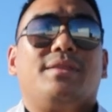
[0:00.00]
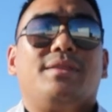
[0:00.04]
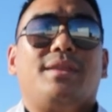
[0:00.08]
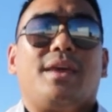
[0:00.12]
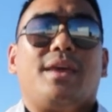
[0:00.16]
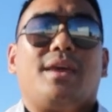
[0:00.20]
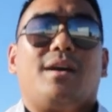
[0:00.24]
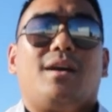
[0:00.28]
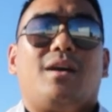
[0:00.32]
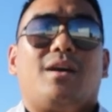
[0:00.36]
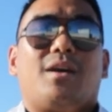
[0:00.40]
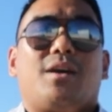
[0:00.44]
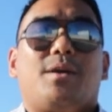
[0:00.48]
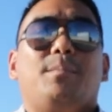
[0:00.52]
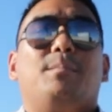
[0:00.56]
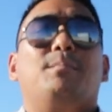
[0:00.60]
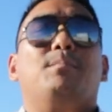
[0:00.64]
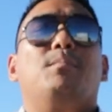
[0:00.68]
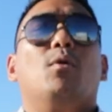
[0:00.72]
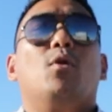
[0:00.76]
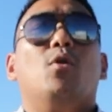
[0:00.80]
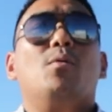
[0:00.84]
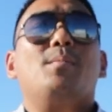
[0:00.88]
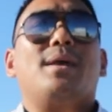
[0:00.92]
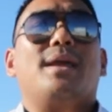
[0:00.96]
They are
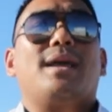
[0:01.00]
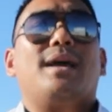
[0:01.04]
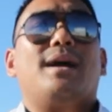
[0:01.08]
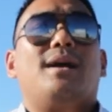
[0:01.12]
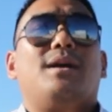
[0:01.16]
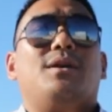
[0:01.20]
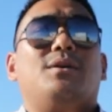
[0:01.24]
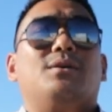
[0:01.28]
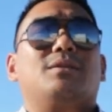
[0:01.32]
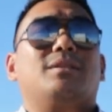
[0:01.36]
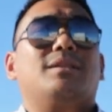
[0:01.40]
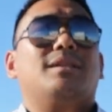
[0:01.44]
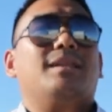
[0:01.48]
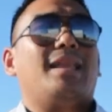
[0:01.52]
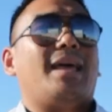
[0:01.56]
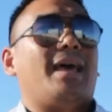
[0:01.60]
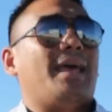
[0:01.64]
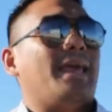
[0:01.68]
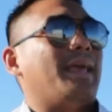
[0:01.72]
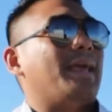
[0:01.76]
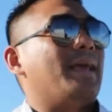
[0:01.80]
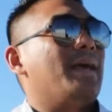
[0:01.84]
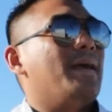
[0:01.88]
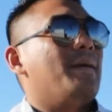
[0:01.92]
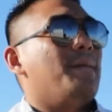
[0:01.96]
booming out,
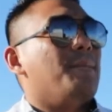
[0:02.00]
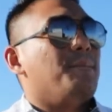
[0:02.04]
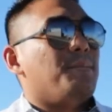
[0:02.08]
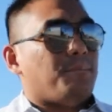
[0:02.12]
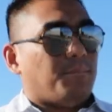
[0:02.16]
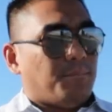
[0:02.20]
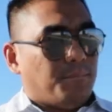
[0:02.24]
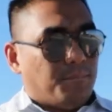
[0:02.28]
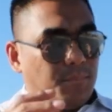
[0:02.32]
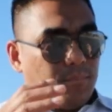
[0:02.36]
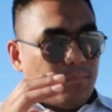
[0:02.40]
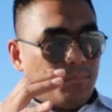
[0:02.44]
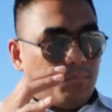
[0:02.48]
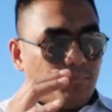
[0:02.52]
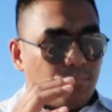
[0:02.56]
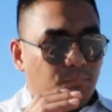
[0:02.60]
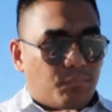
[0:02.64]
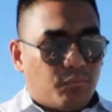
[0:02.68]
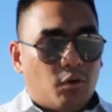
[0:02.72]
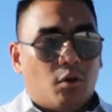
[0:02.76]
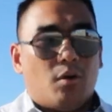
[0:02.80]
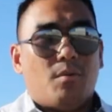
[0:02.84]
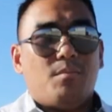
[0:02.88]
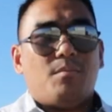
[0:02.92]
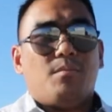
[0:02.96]
like
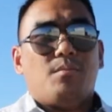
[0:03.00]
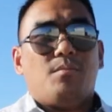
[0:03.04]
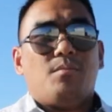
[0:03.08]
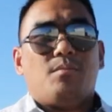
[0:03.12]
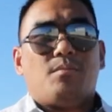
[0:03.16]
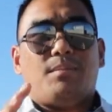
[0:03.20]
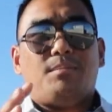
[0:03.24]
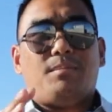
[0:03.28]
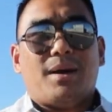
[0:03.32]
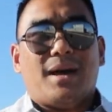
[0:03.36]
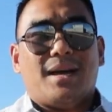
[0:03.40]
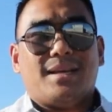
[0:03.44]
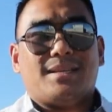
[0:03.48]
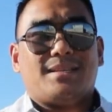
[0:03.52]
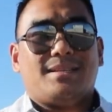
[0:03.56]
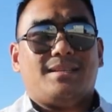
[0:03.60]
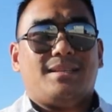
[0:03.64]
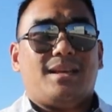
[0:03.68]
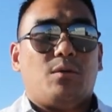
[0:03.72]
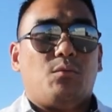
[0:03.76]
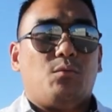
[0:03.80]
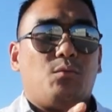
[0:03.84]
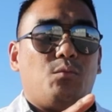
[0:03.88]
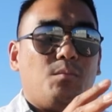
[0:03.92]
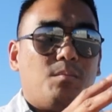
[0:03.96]
from the past
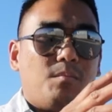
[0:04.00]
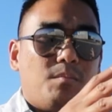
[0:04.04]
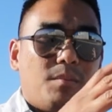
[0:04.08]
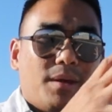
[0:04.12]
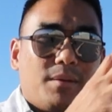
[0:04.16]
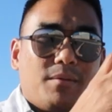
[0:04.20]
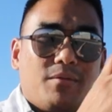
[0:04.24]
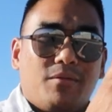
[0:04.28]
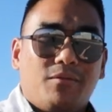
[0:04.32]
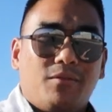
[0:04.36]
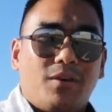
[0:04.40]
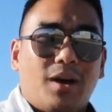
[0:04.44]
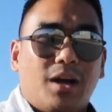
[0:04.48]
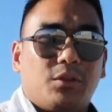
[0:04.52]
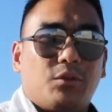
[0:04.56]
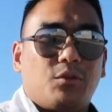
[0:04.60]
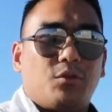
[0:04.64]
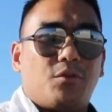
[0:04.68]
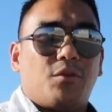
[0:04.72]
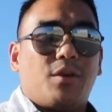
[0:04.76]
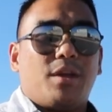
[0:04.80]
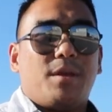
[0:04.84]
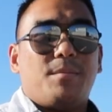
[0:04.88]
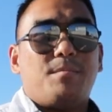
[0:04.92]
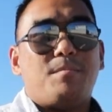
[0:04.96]
that my
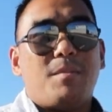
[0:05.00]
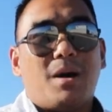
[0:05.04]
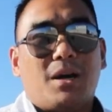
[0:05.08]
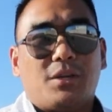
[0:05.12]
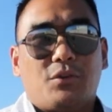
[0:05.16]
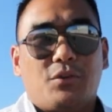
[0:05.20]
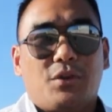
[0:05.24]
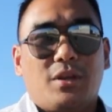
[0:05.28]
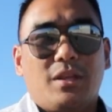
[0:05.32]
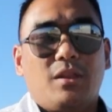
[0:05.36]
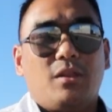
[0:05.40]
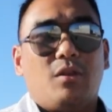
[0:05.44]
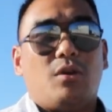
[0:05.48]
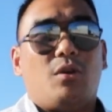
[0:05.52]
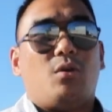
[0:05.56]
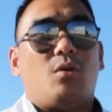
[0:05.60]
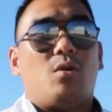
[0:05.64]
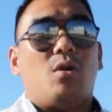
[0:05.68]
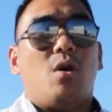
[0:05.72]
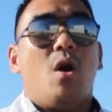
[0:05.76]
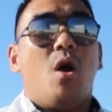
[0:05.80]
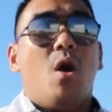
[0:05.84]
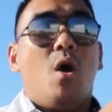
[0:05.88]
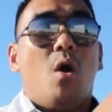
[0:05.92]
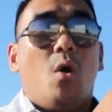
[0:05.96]
father and
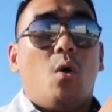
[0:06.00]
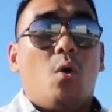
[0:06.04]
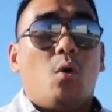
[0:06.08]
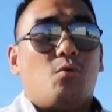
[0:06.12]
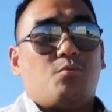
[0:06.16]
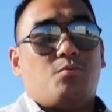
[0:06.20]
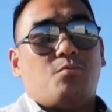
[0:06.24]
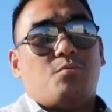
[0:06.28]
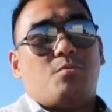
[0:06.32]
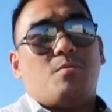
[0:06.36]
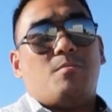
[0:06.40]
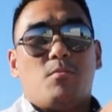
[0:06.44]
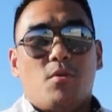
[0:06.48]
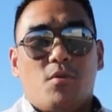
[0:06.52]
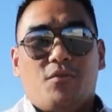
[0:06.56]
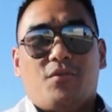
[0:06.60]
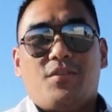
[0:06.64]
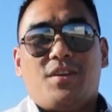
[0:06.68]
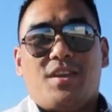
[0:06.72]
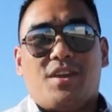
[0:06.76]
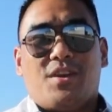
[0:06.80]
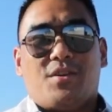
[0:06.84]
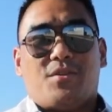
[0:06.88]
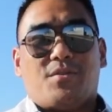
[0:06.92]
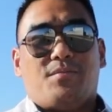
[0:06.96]
mother-in-law who
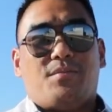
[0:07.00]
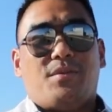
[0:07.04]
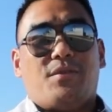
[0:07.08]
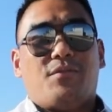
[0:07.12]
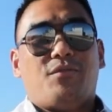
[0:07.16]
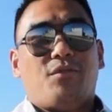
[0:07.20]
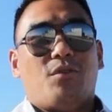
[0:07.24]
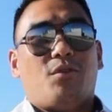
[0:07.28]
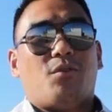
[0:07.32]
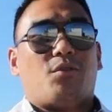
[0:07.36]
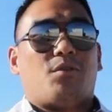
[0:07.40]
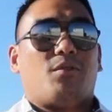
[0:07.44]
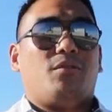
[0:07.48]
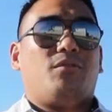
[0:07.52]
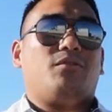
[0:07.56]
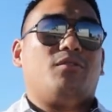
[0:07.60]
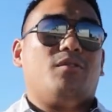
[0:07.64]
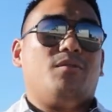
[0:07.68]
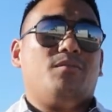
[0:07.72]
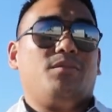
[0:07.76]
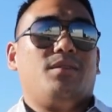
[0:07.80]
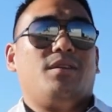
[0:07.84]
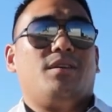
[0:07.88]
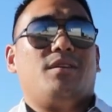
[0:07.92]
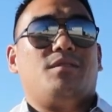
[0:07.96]
moved here before
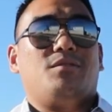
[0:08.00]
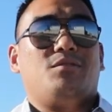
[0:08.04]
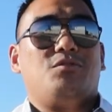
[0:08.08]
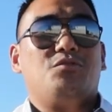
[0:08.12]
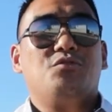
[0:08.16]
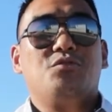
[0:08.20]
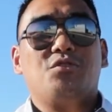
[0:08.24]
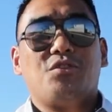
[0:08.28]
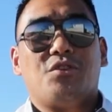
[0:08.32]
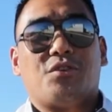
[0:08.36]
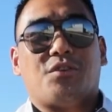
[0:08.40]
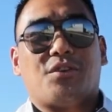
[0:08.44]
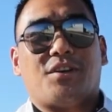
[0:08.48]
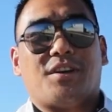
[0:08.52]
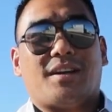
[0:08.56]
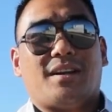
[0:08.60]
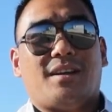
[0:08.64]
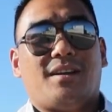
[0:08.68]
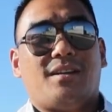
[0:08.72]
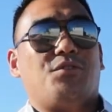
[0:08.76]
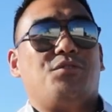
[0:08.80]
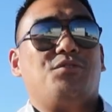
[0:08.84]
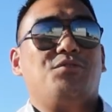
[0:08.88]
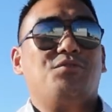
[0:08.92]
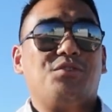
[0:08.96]
from the New
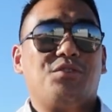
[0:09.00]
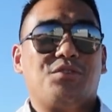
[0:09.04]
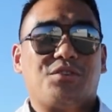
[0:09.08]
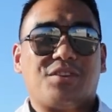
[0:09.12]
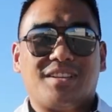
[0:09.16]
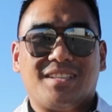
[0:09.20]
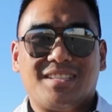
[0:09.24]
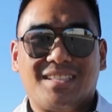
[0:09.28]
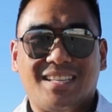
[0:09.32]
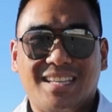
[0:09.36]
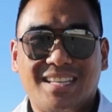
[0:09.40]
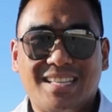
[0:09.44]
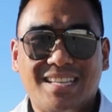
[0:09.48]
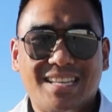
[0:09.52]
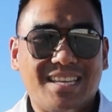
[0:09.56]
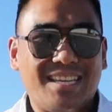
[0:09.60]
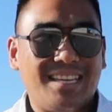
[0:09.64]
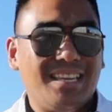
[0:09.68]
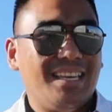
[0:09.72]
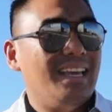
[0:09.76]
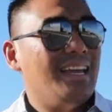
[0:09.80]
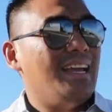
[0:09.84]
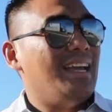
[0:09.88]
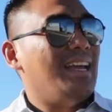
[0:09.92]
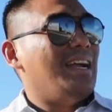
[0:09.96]
York or New York
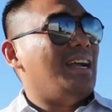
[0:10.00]
City,